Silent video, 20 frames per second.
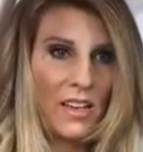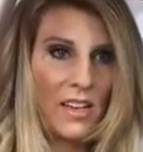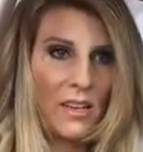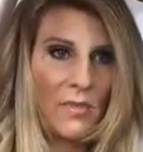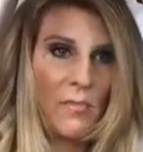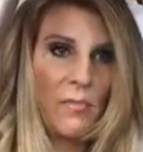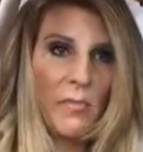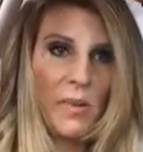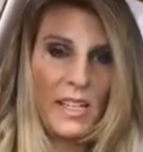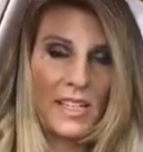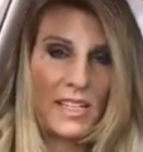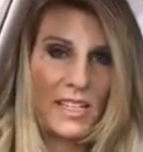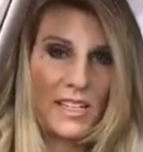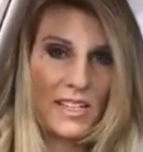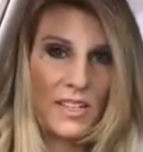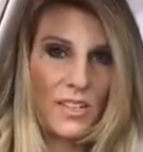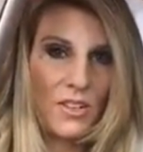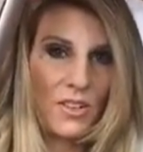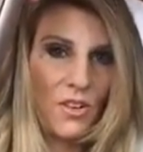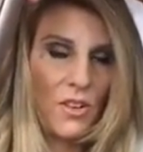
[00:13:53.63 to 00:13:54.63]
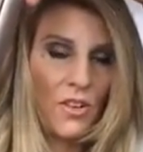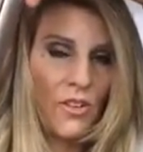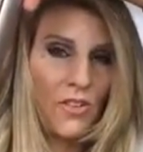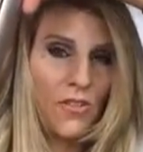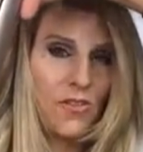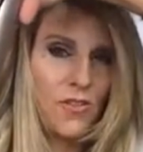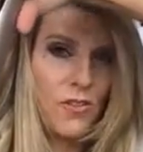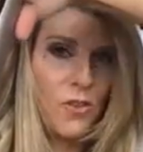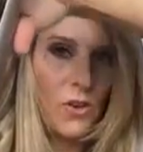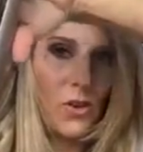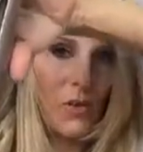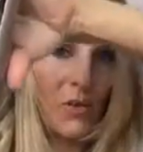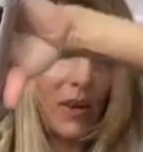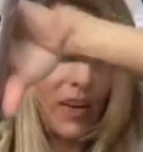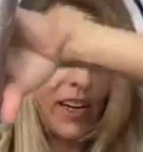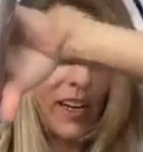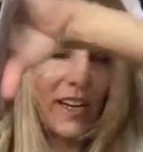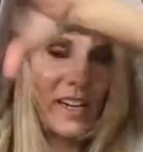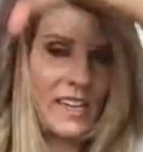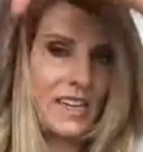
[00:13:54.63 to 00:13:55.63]
but still go forward
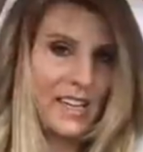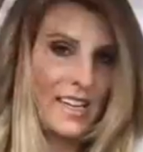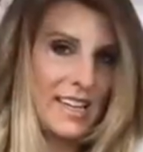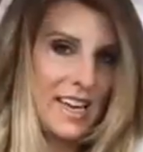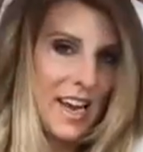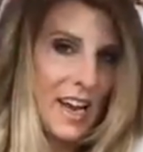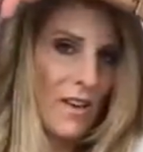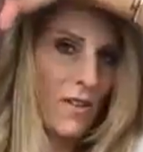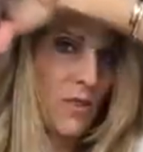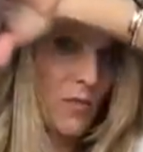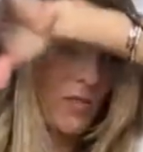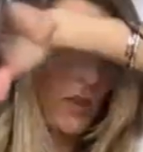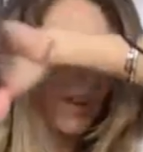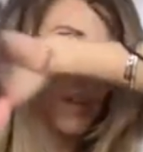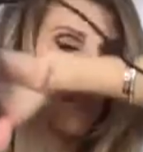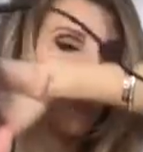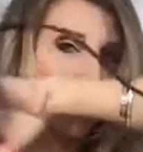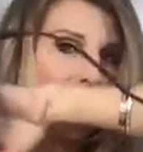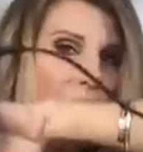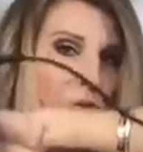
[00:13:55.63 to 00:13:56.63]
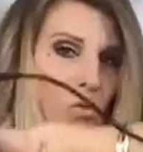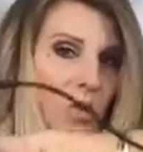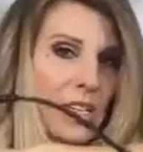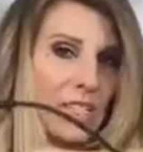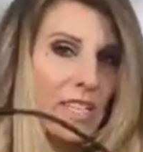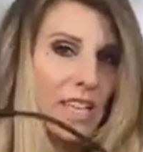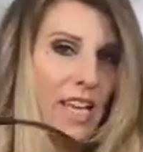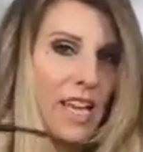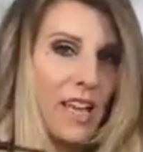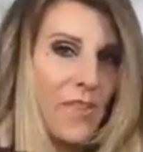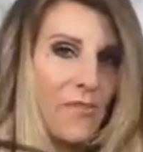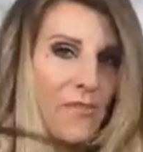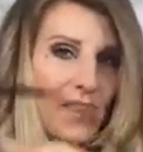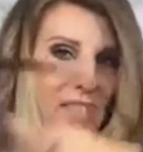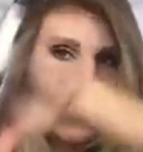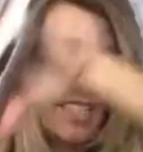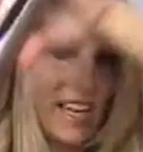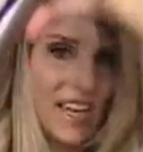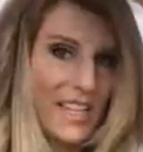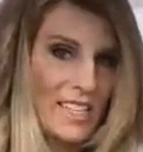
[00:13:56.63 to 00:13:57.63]
and down. But you want to
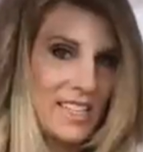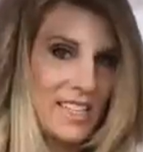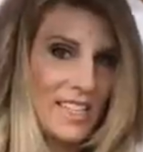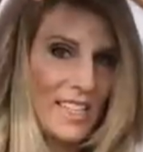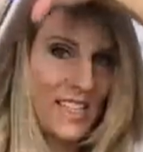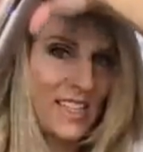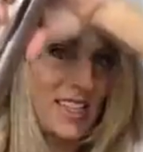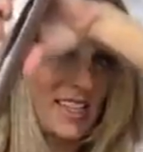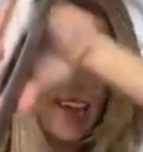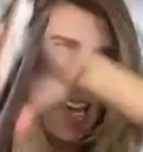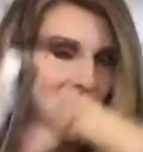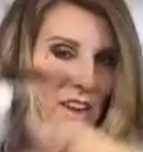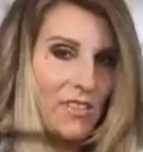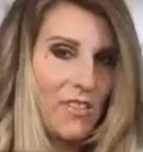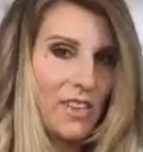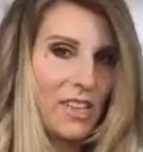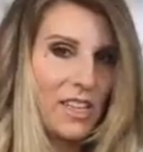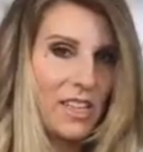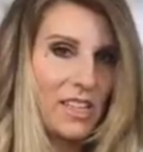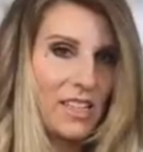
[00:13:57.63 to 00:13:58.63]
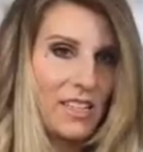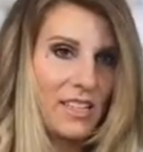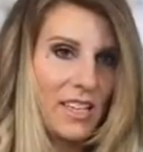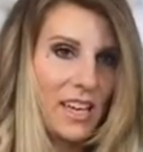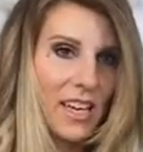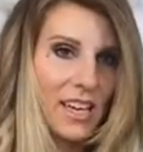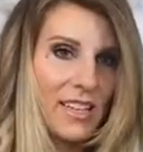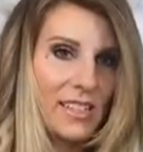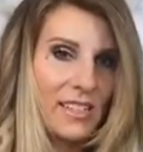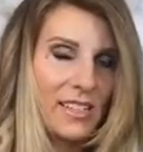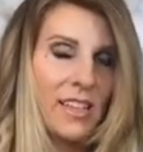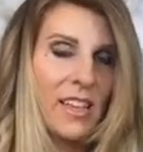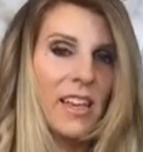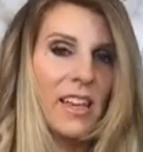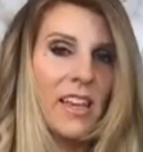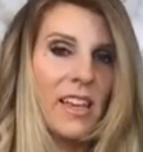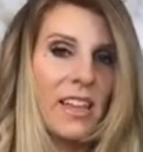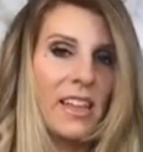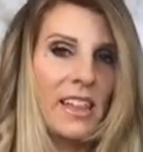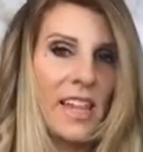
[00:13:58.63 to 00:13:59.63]
emphasize the down in this case.
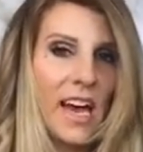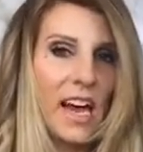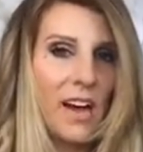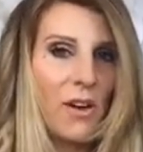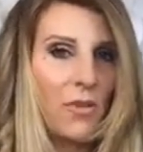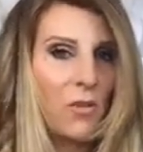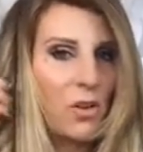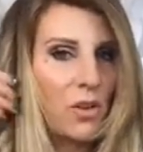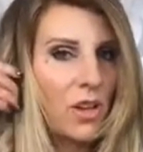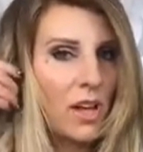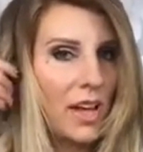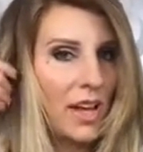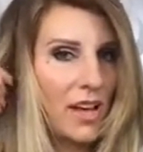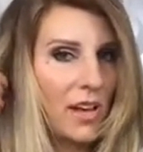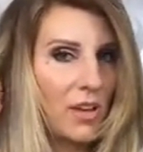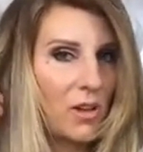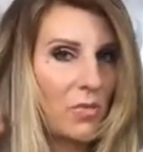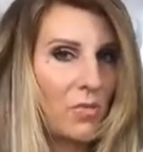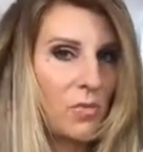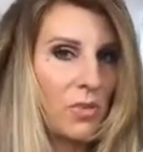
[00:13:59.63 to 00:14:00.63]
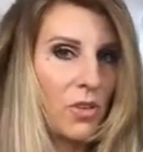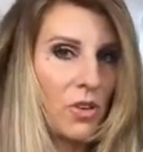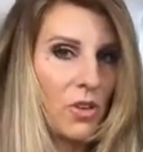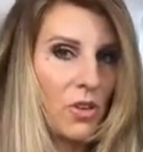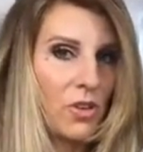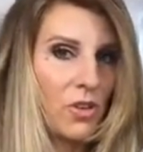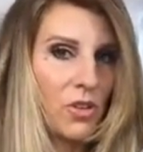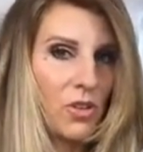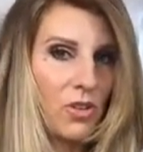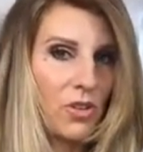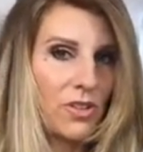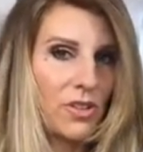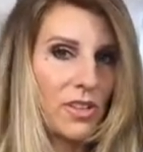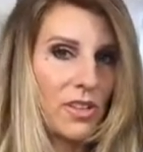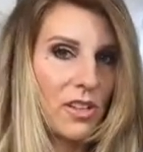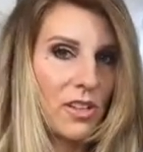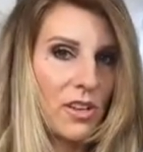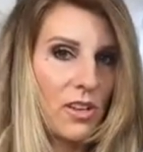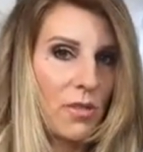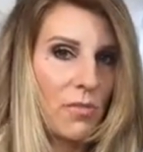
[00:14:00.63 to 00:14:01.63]
That will help your curls
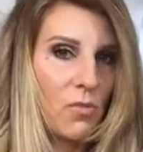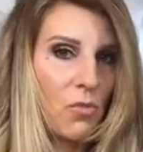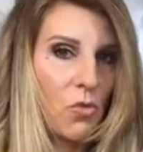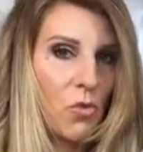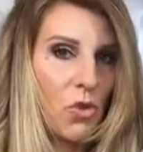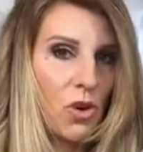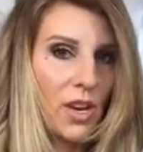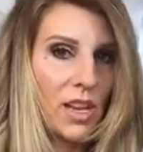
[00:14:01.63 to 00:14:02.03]
look more